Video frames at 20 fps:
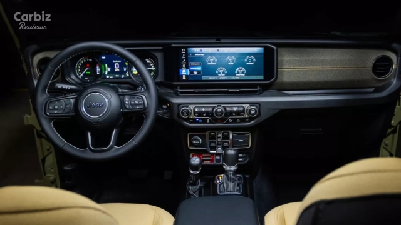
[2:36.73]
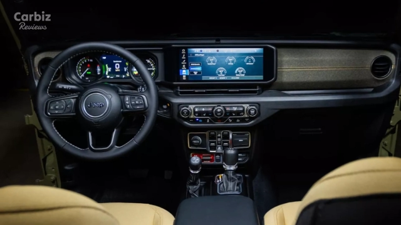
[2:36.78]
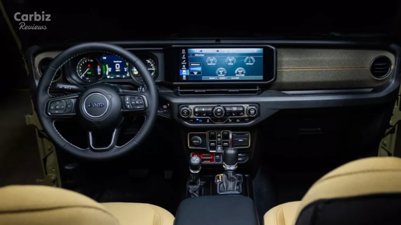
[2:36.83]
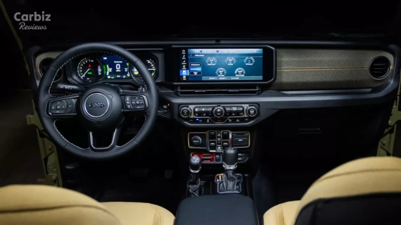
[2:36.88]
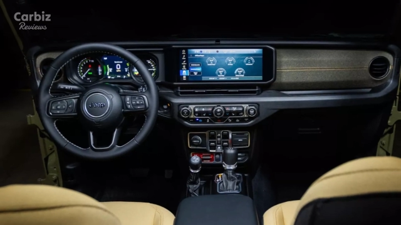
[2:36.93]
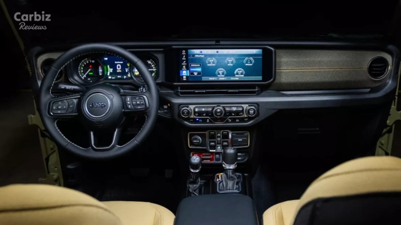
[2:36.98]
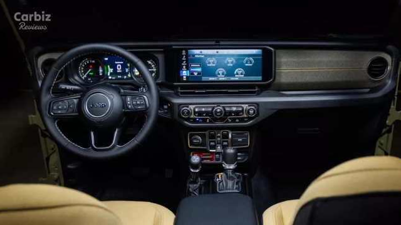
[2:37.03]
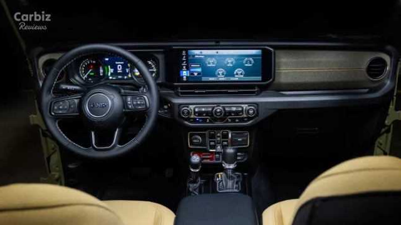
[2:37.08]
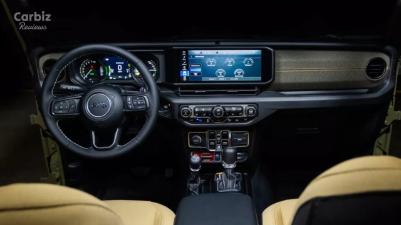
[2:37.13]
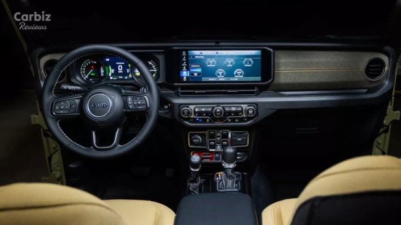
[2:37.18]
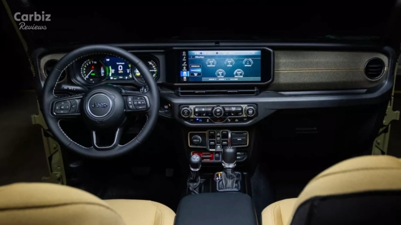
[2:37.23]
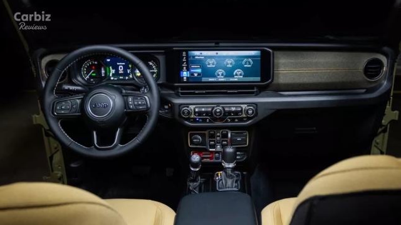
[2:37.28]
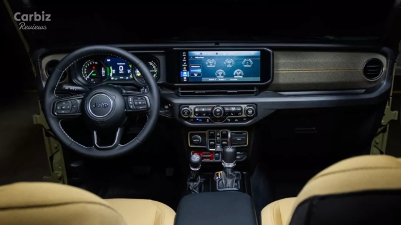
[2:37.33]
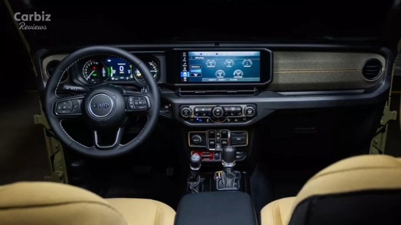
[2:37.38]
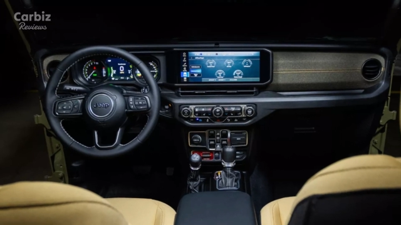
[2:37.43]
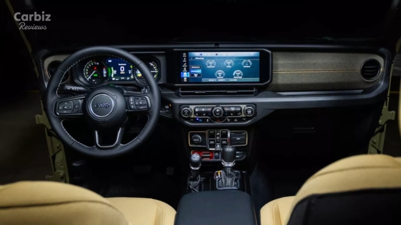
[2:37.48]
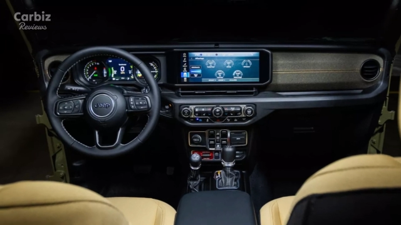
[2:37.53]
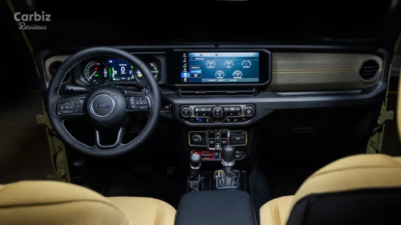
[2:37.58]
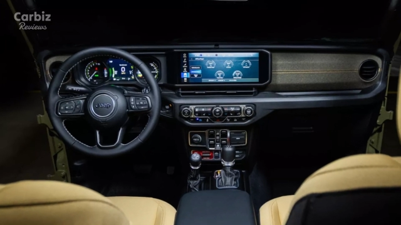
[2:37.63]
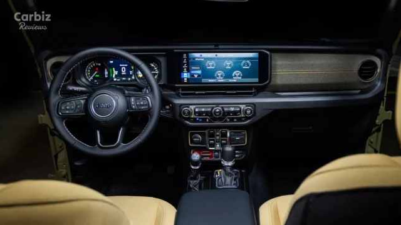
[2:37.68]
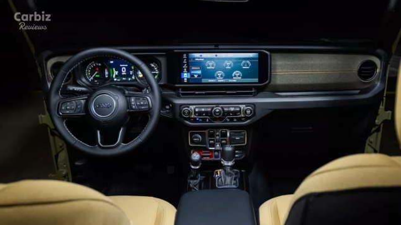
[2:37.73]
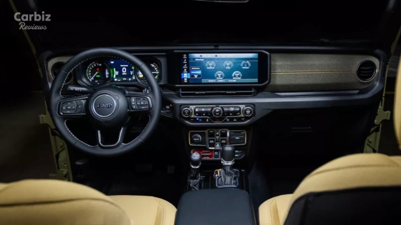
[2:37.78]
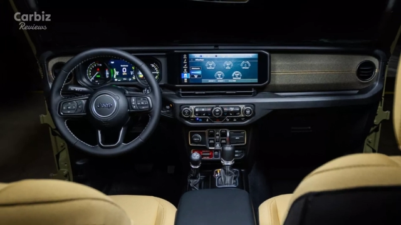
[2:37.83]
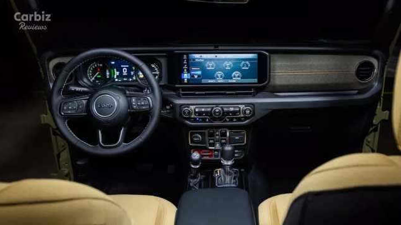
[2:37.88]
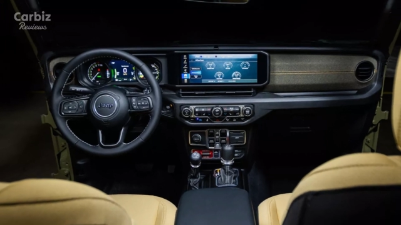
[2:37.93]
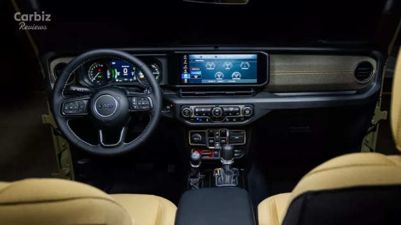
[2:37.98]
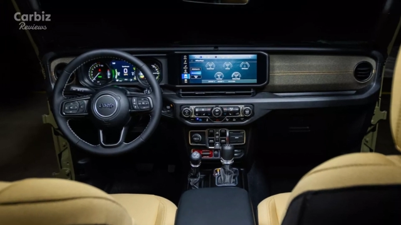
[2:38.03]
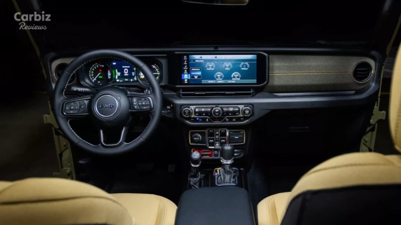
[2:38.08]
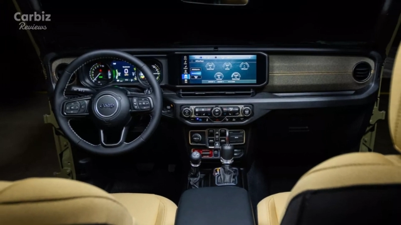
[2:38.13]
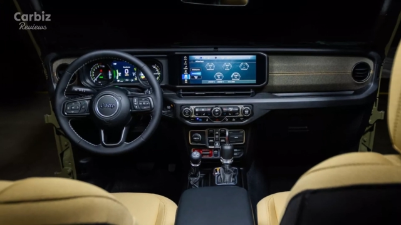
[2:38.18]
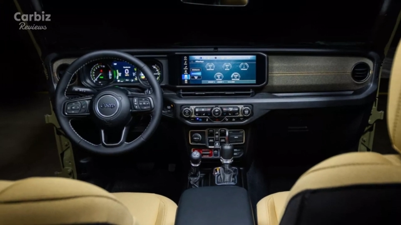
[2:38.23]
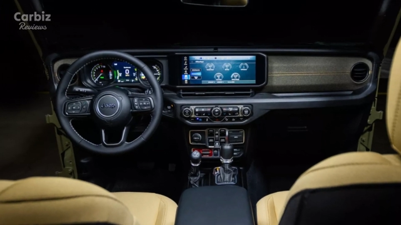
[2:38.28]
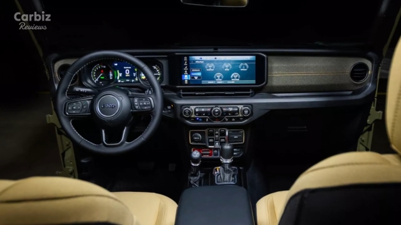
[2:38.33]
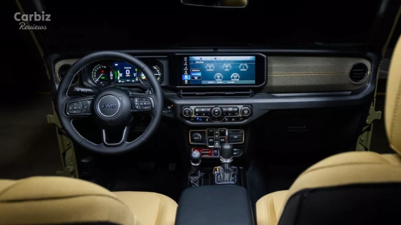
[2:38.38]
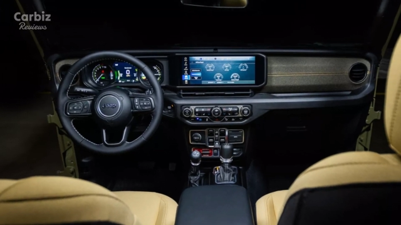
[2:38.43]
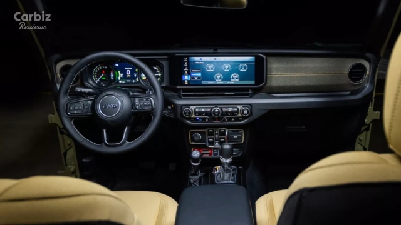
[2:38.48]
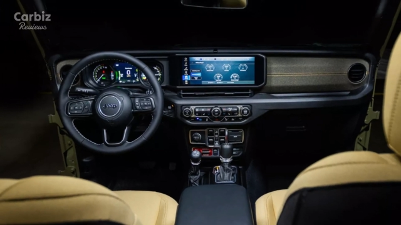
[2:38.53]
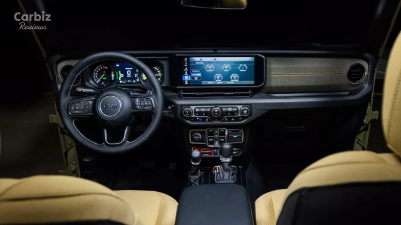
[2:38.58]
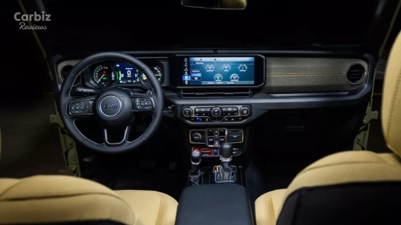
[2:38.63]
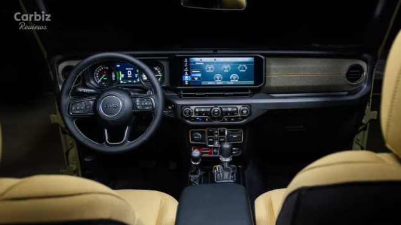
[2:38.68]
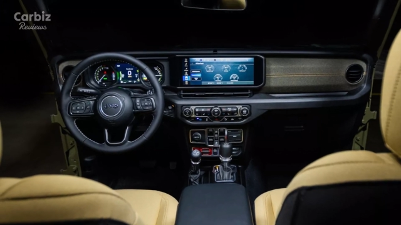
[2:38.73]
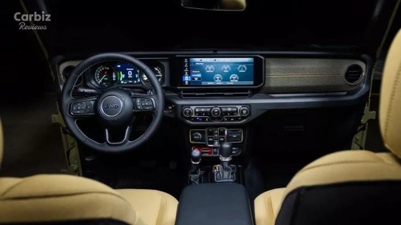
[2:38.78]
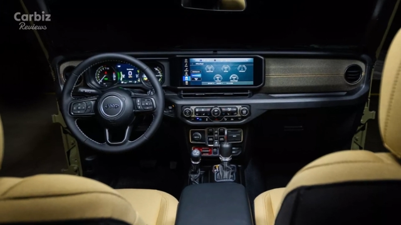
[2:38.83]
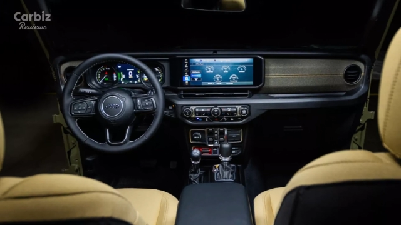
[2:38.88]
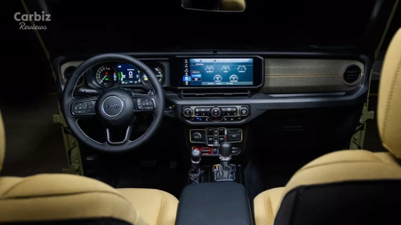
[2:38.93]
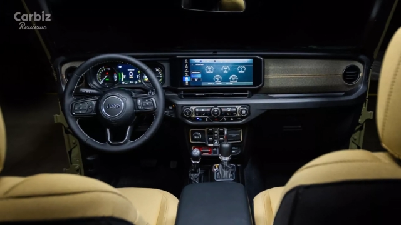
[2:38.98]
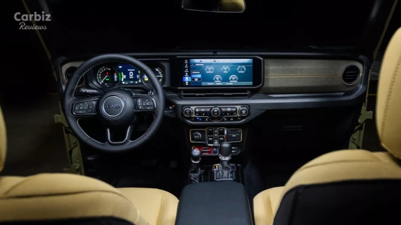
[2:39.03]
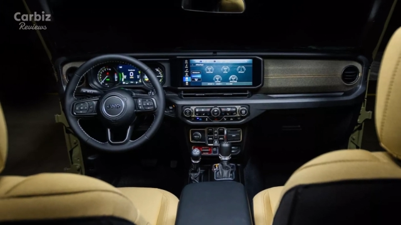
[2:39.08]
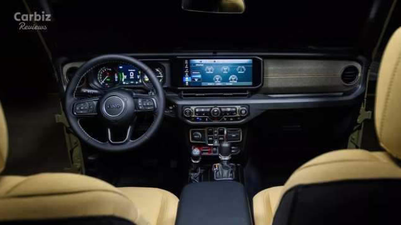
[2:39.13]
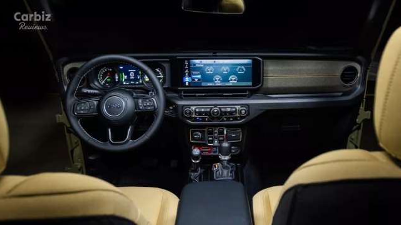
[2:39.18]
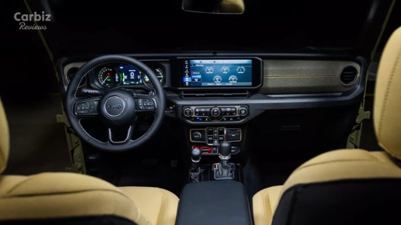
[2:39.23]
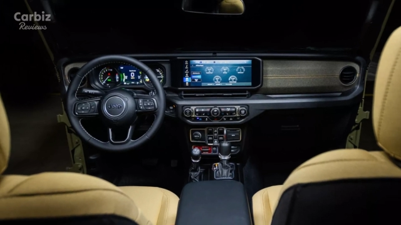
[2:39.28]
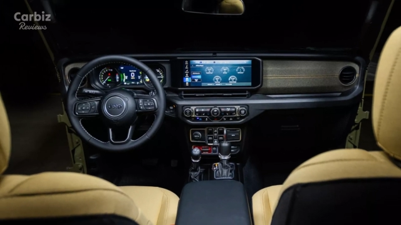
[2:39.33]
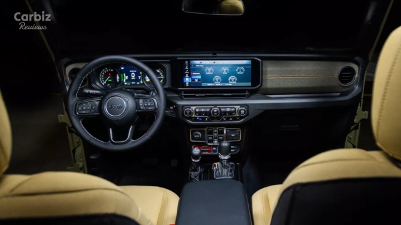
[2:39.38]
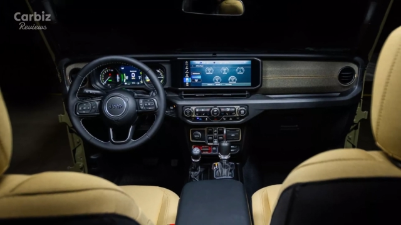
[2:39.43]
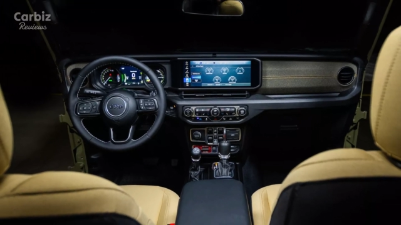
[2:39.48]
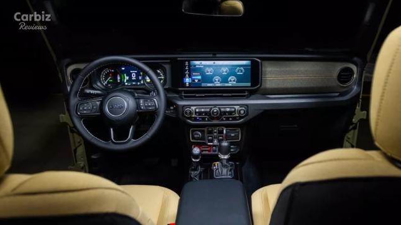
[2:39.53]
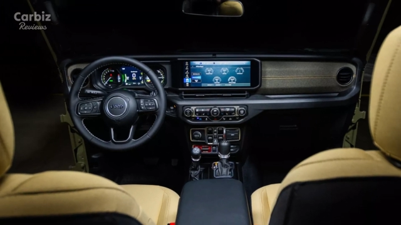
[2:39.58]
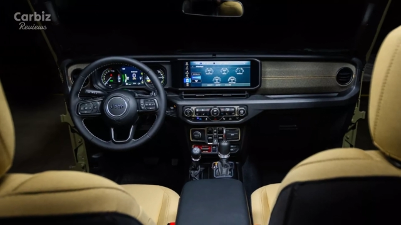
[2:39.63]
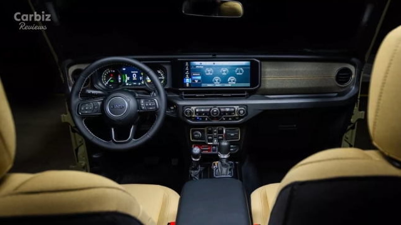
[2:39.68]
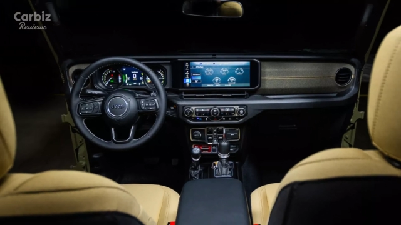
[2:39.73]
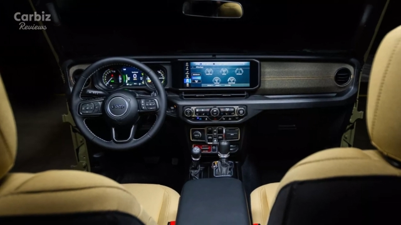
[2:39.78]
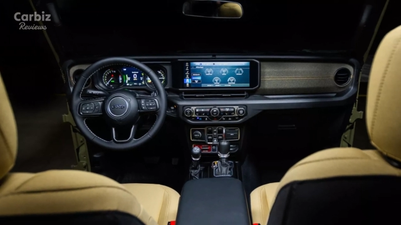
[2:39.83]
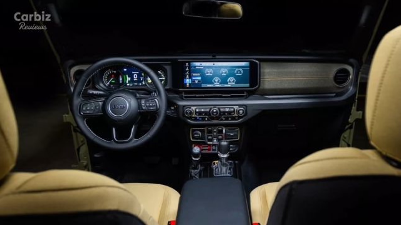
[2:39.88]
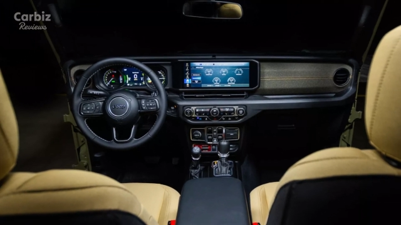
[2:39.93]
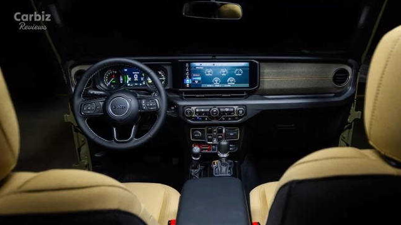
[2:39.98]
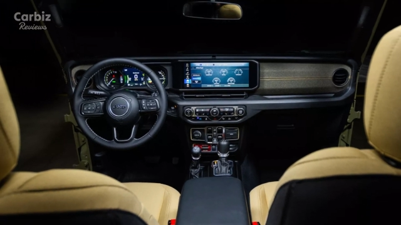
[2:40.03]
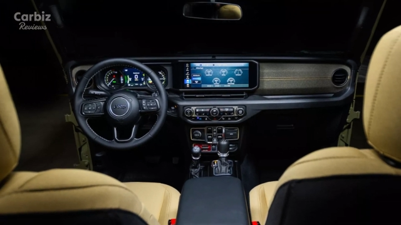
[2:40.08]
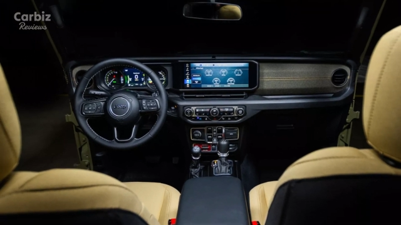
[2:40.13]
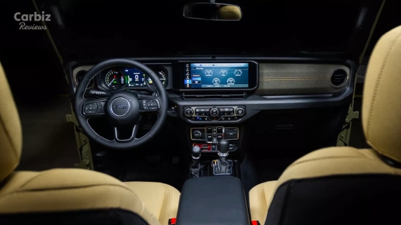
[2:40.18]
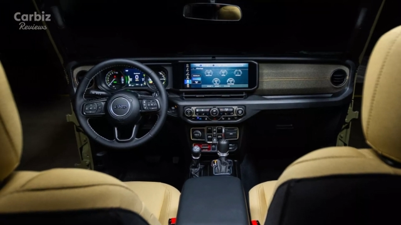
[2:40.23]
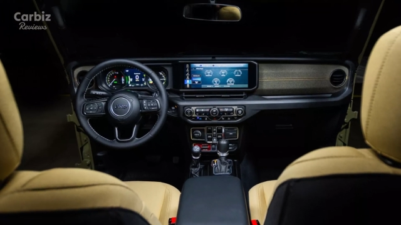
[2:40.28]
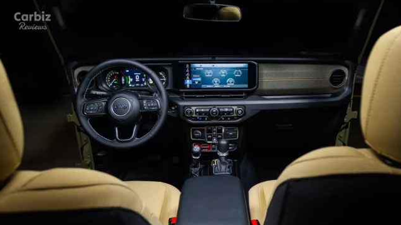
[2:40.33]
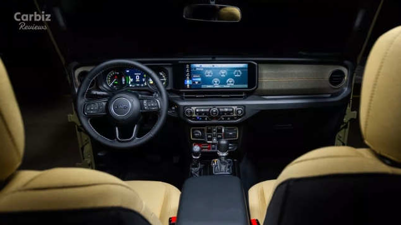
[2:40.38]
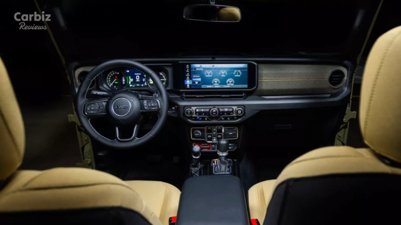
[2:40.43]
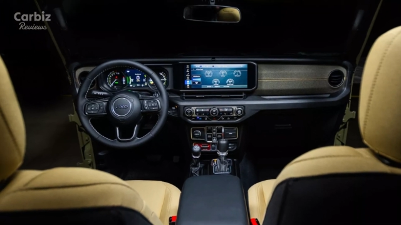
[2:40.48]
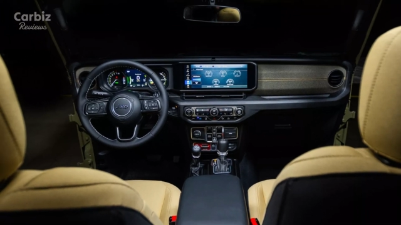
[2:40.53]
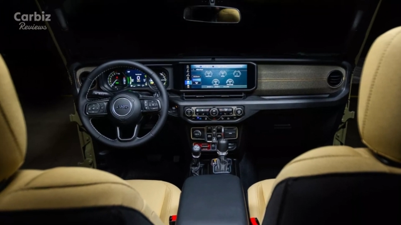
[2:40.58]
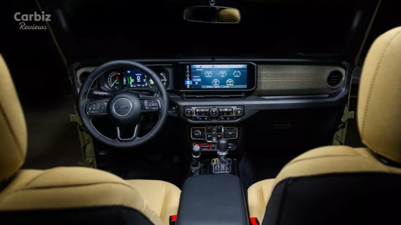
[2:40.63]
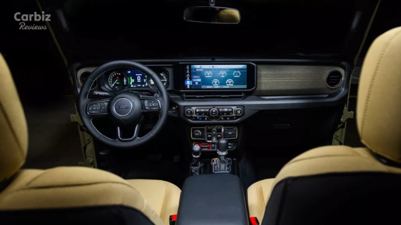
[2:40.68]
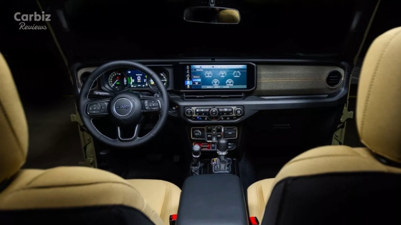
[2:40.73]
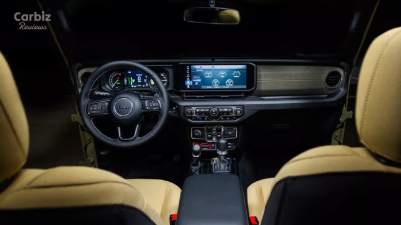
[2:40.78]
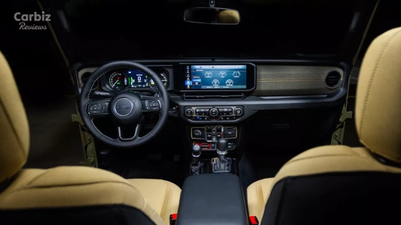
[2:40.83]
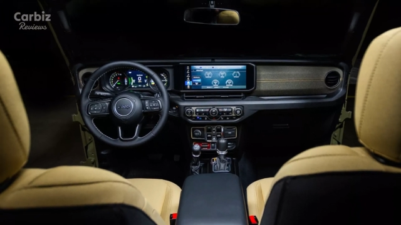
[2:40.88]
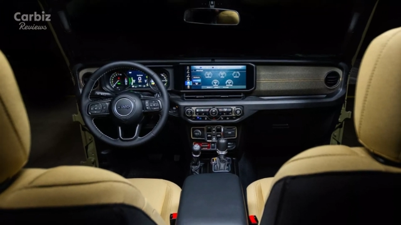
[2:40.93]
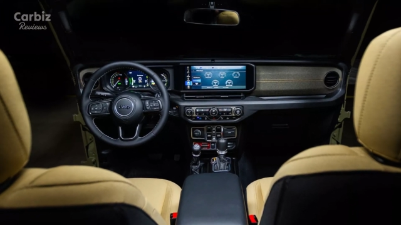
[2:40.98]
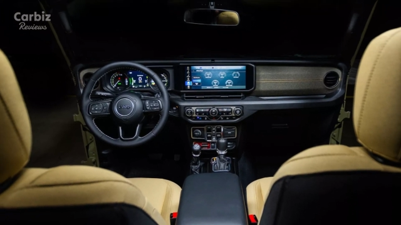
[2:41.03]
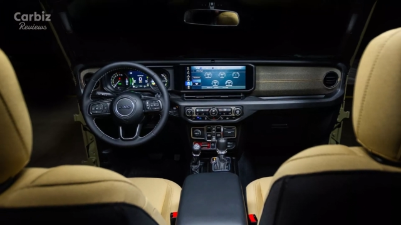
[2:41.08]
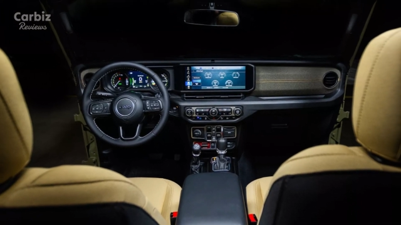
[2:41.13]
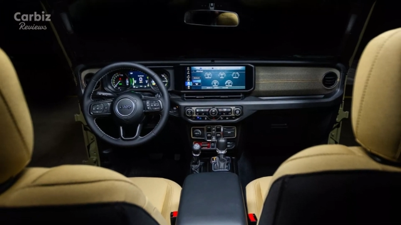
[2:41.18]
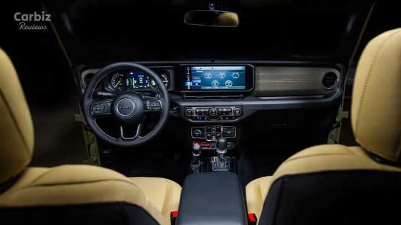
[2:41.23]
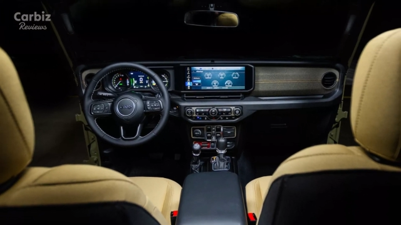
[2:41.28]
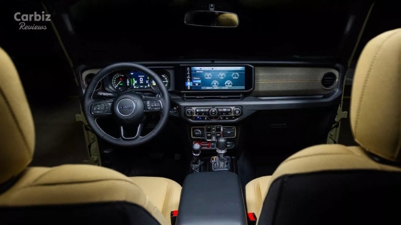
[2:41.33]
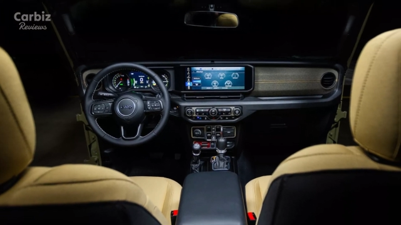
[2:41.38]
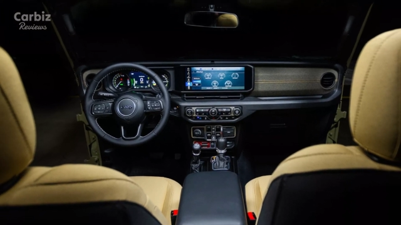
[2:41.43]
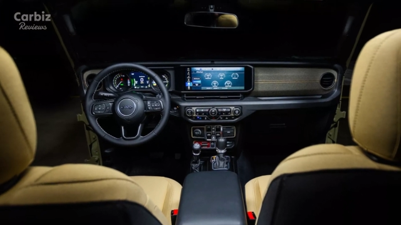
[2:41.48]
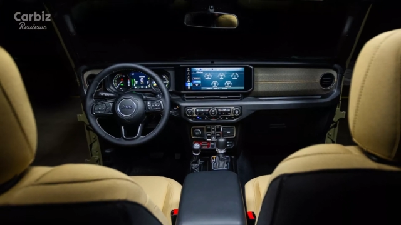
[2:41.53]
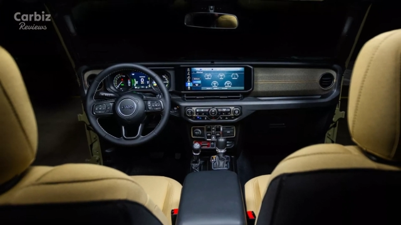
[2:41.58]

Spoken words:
(no speaker visible)